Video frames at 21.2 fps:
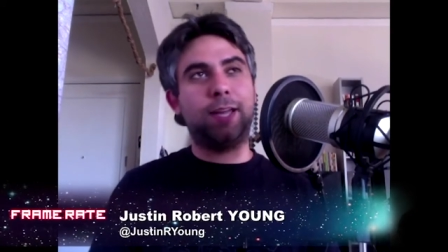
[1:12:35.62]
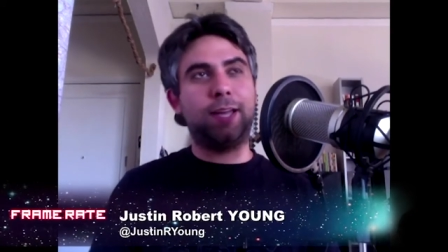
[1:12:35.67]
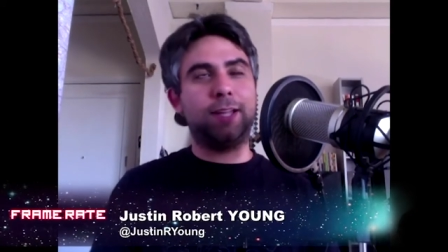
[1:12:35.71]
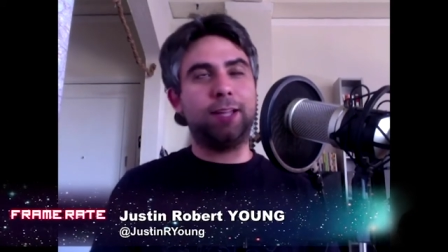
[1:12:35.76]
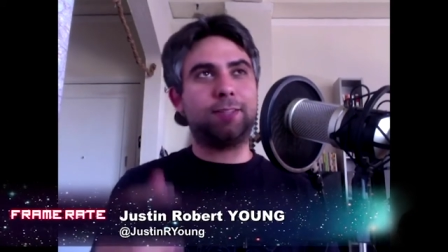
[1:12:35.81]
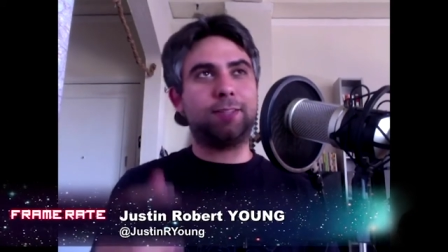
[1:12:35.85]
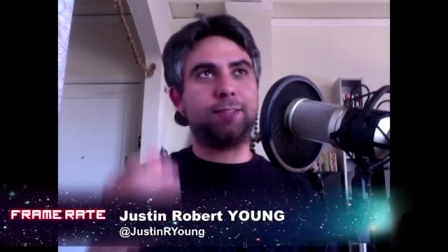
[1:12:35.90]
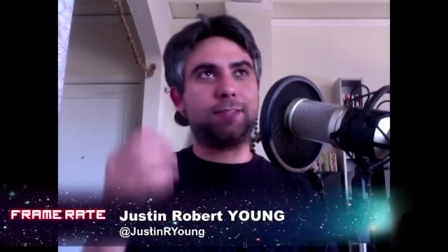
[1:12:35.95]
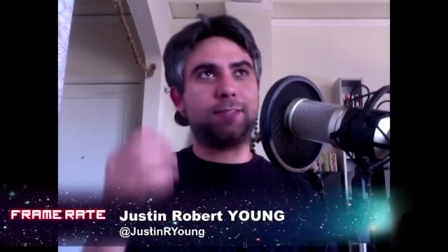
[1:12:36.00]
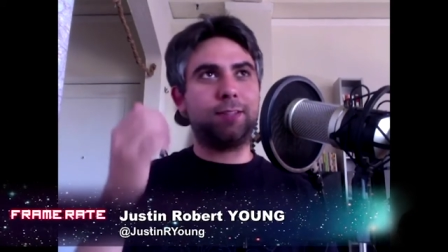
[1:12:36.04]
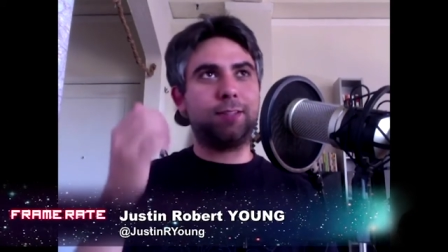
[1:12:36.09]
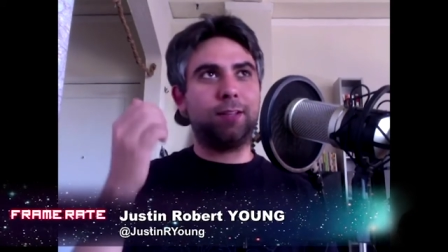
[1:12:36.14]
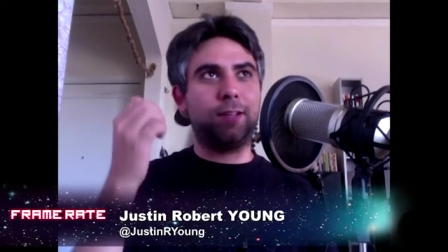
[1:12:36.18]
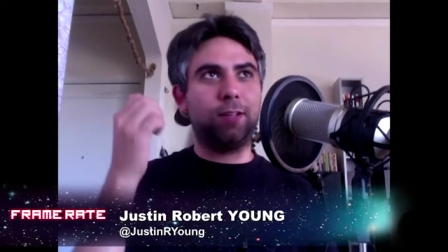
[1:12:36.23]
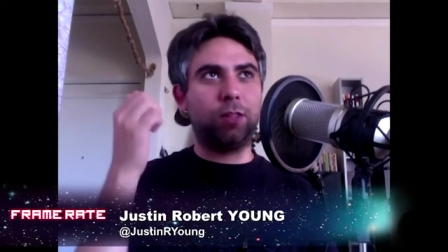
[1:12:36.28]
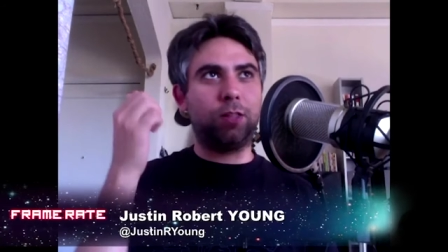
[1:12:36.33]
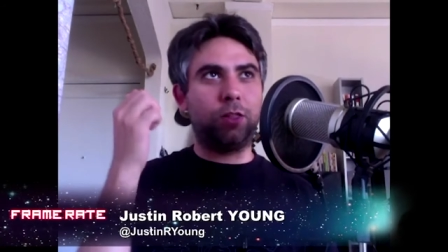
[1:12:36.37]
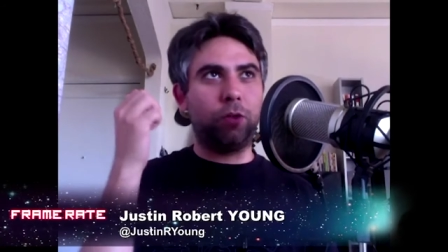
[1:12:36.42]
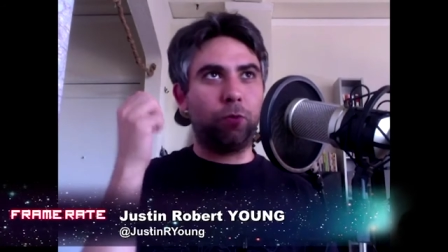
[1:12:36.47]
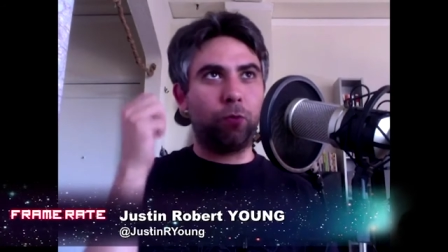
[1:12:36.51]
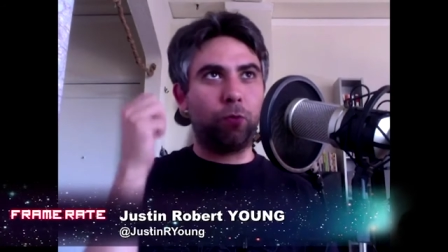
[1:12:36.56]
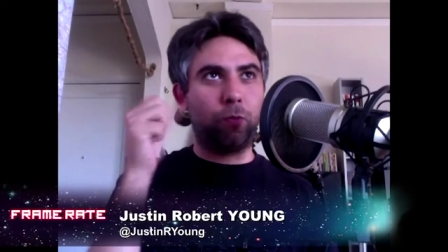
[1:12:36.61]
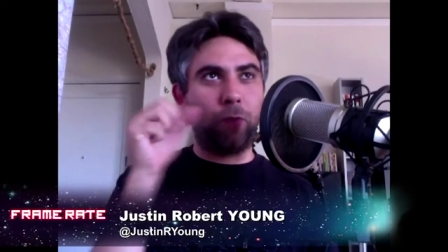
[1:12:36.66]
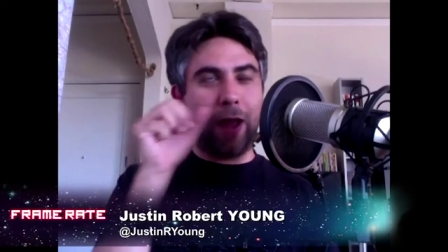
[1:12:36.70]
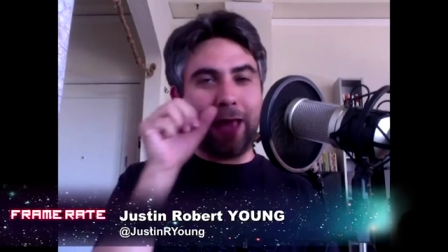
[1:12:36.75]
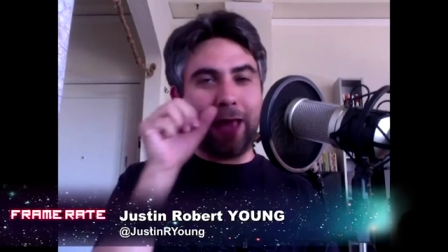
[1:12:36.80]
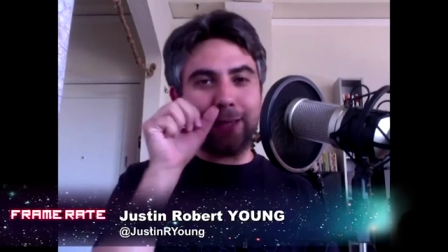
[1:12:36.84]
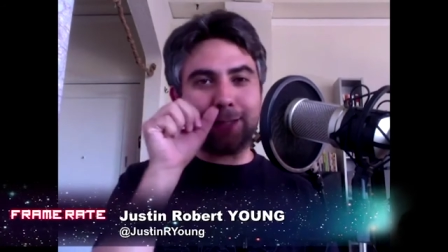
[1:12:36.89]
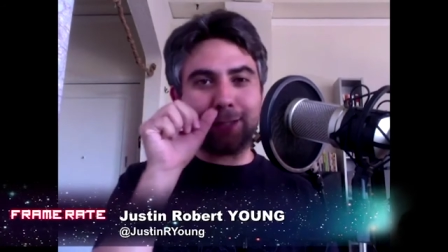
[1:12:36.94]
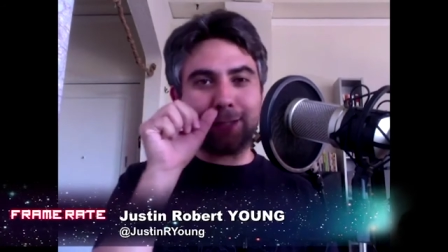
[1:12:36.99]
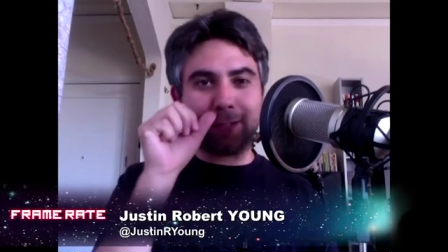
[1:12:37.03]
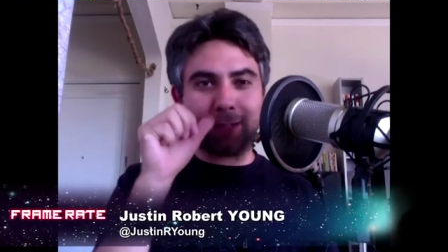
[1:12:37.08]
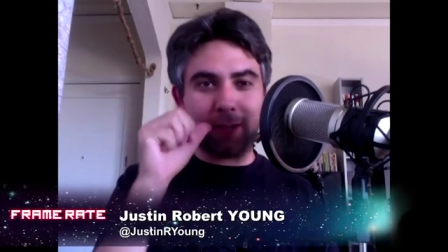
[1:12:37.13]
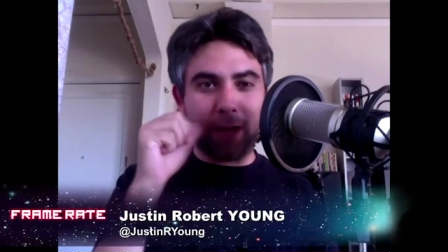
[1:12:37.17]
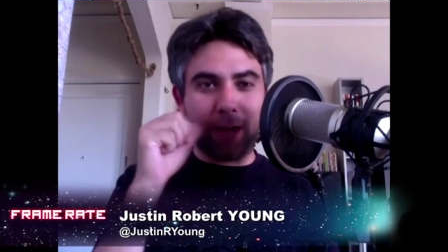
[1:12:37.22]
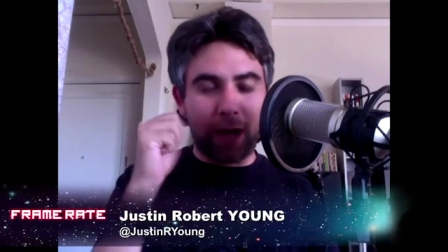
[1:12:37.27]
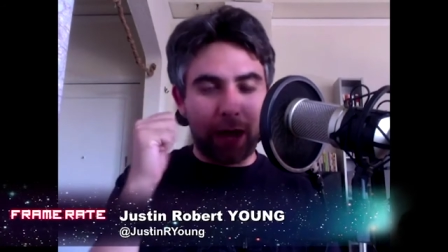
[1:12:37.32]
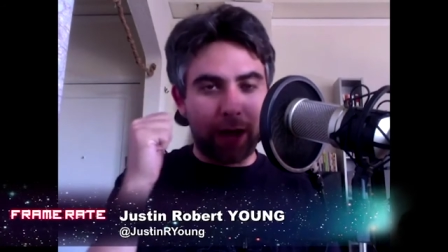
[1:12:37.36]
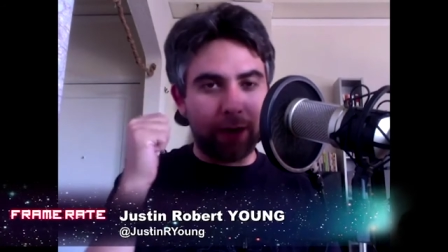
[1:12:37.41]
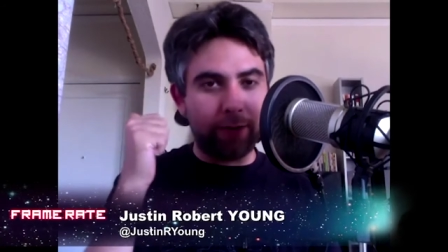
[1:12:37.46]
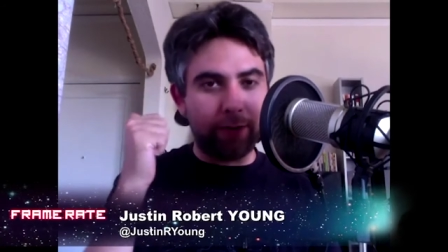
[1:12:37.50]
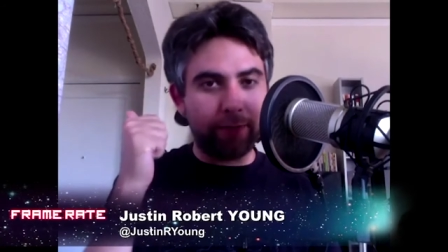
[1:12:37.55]
It's the rest
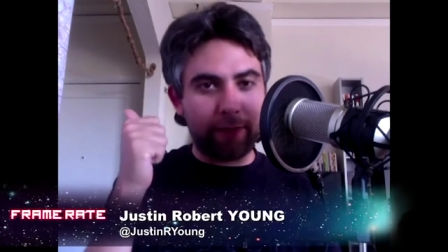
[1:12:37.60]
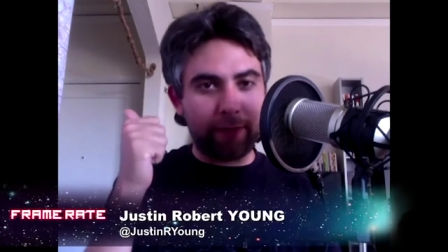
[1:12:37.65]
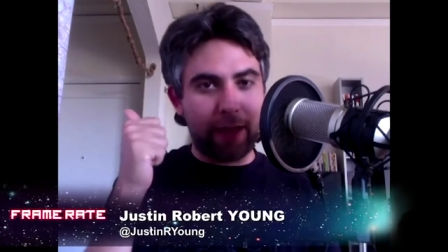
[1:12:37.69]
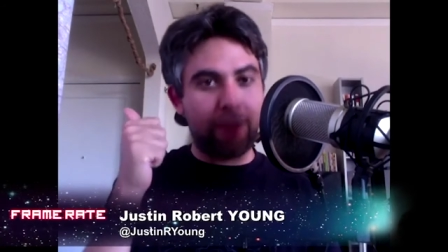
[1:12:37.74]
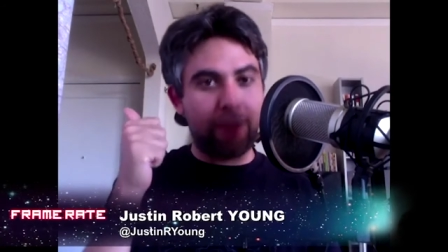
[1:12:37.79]
of